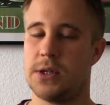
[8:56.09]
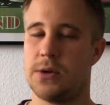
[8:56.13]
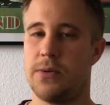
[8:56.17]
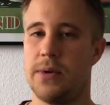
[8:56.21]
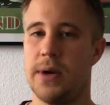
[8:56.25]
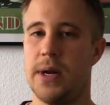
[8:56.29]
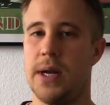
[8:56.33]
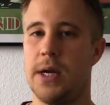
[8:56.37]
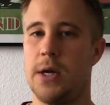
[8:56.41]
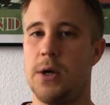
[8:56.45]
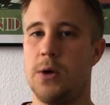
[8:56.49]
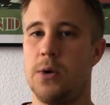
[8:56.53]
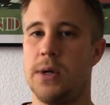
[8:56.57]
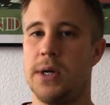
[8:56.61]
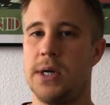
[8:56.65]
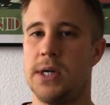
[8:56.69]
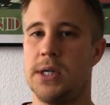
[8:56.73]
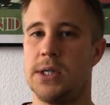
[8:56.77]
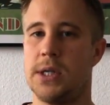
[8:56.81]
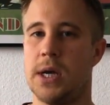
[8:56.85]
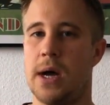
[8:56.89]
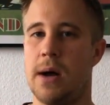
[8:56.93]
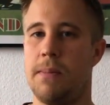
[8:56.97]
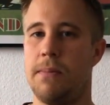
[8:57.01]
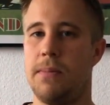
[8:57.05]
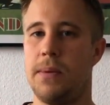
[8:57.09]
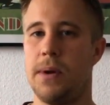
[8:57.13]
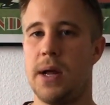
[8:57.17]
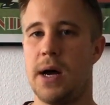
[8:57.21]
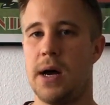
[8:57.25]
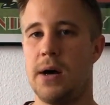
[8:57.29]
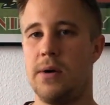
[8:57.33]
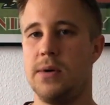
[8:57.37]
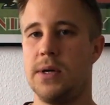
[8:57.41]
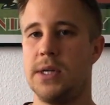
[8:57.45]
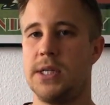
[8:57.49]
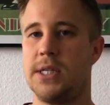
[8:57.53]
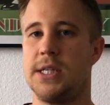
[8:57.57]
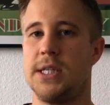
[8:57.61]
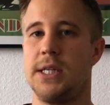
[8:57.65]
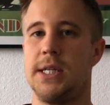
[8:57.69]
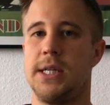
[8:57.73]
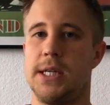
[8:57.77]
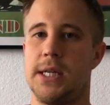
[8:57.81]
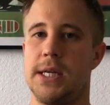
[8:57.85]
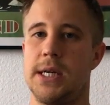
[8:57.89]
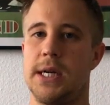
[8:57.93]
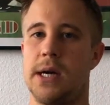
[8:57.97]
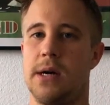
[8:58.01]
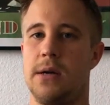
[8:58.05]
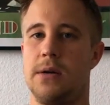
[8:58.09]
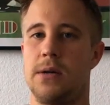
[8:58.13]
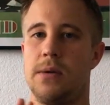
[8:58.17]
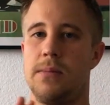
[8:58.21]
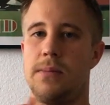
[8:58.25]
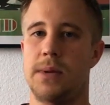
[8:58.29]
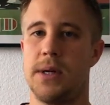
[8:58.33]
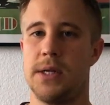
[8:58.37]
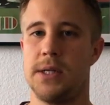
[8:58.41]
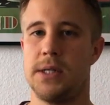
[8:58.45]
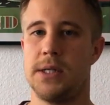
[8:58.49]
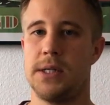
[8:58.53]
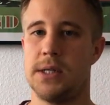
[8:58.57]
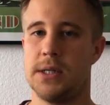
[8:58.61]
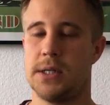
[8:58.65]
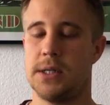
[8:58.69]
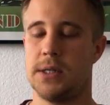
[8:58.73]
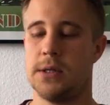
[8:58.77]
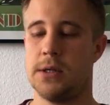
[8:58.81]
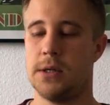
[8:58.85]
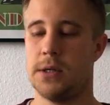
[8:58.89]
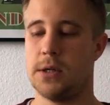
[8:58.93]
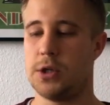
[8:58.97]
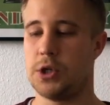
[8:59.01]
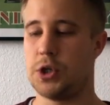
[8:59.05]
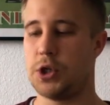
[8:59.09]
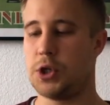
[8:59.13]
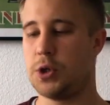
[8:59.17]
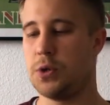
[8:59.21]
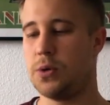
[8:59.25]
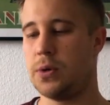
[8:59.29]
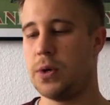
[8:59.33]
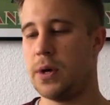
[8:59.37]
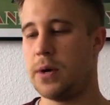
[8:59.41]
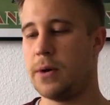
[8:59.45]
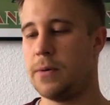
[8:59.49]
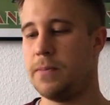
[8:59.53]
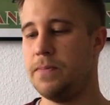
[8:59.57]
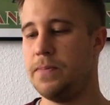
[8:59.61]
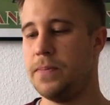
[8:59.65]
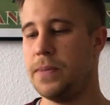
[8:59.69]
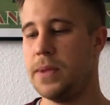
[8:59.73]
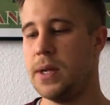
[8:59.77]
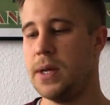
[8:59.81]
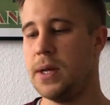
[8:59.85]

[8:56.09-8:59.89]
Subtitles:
a really good example how acidity counterbalances sugar,